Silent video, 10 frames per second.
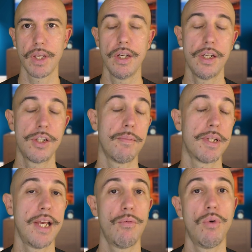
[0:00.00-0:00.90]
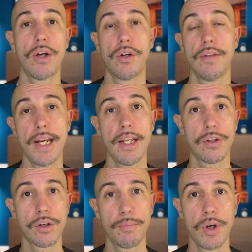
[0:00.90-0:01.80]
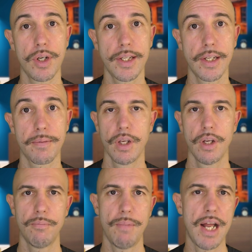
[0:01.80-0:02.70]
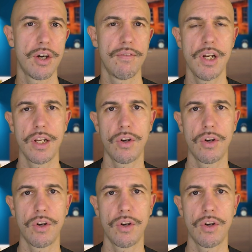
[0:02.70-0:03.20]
Well, if you want to do hydroponic, but you don't want to